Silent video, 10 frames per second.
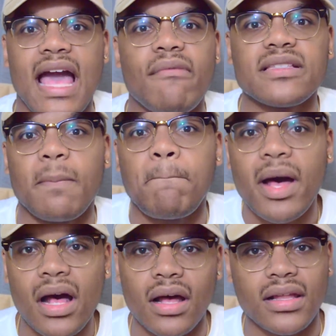I was a
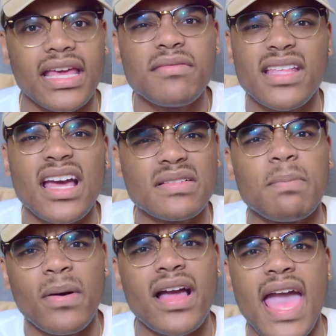punk. Like he would think I was a
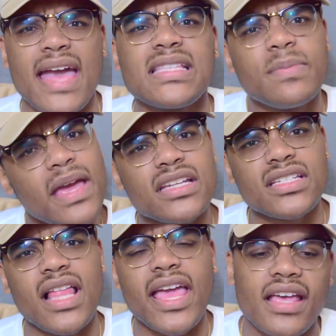punk ass
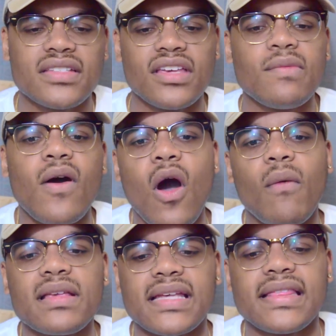bitch. Like, and so he would
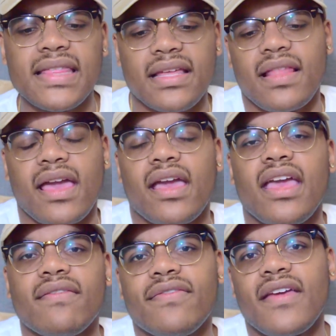always like think like
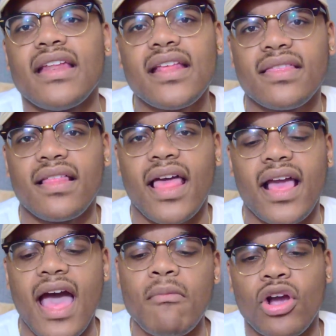if anything,
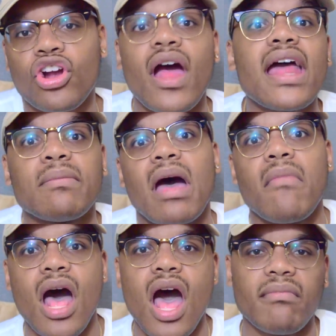like I'ma cry to my
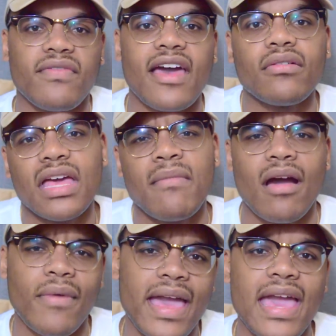mom if I don't get
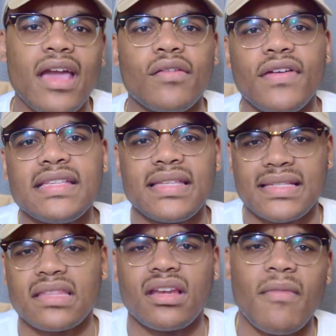my way, or if he
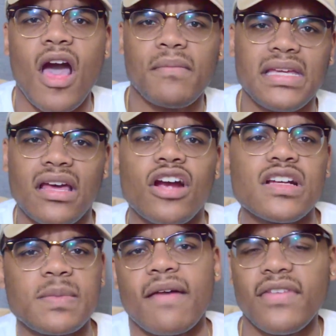says something about me that
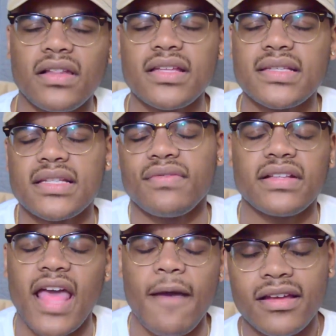hurts my feelings and stuff
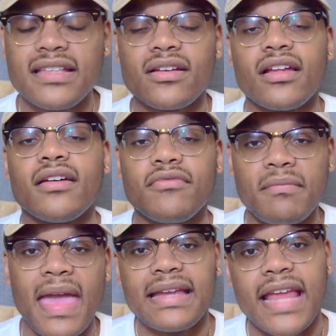like that. He's gonna
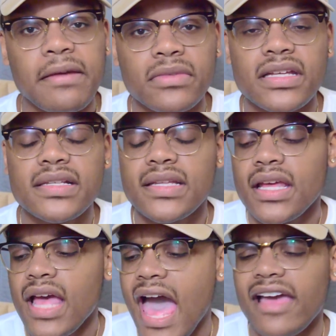remain nameless.
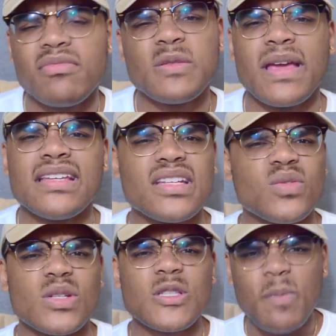How he was being
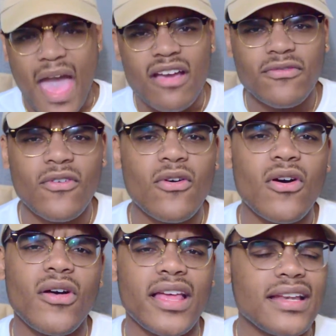
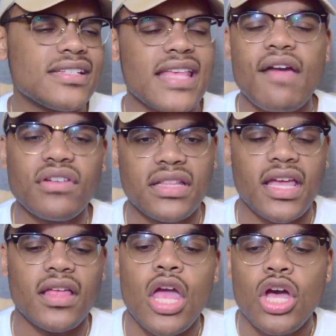disrespectful and just
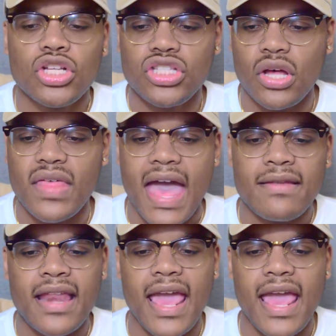everything. So that